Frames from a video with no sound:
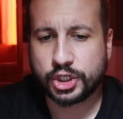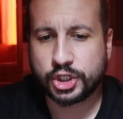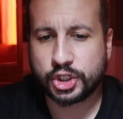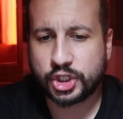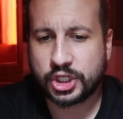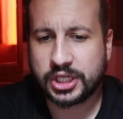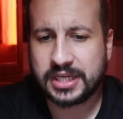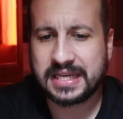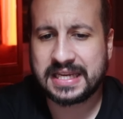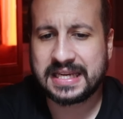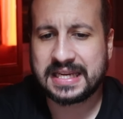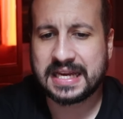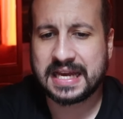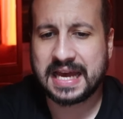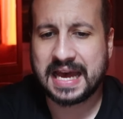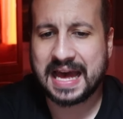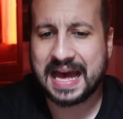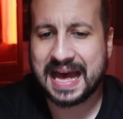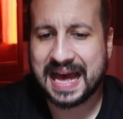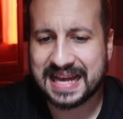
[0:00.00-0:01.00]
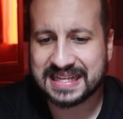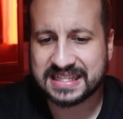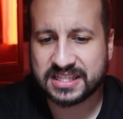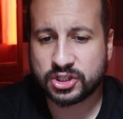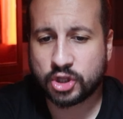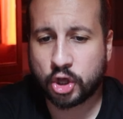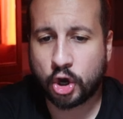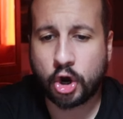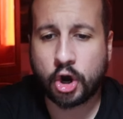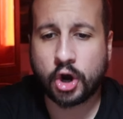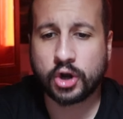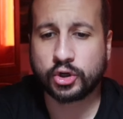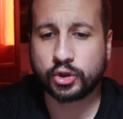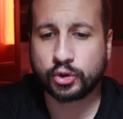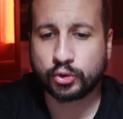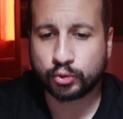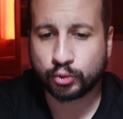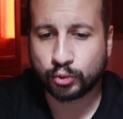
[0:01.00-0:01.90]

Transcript: she has taught